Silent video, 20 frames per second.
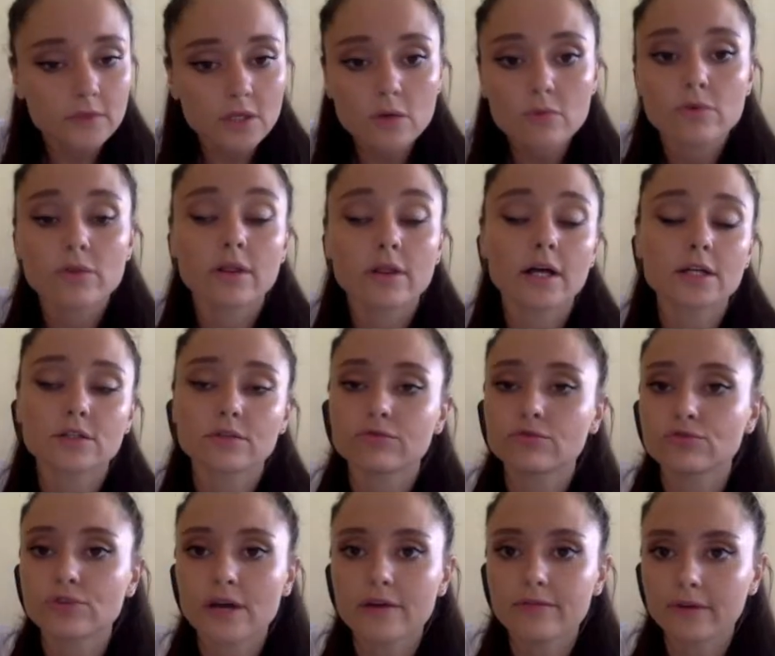with a lot of
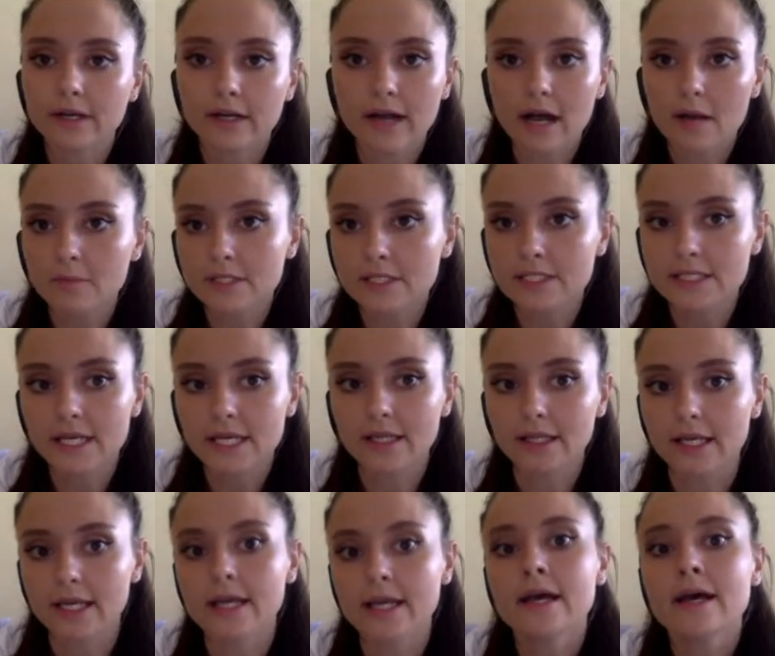traffic coming
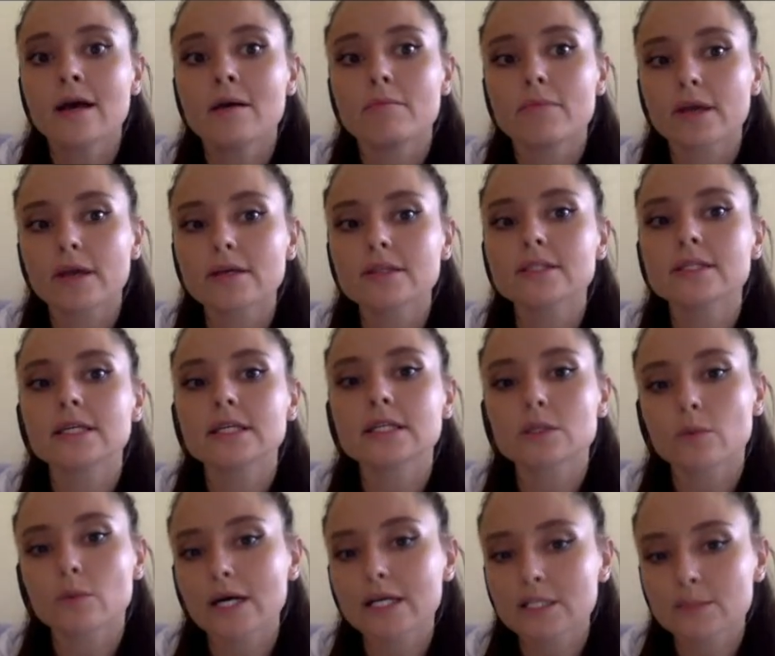daily, because it's
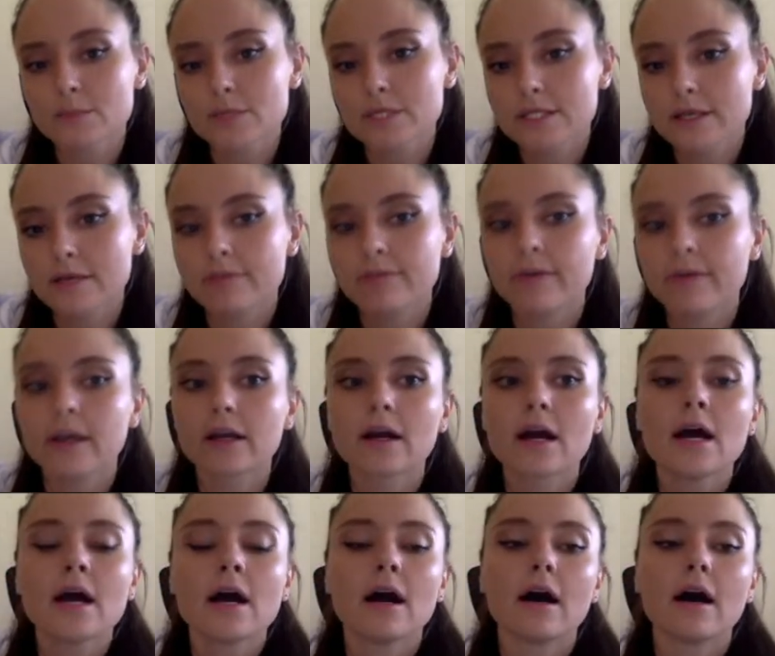quite specific.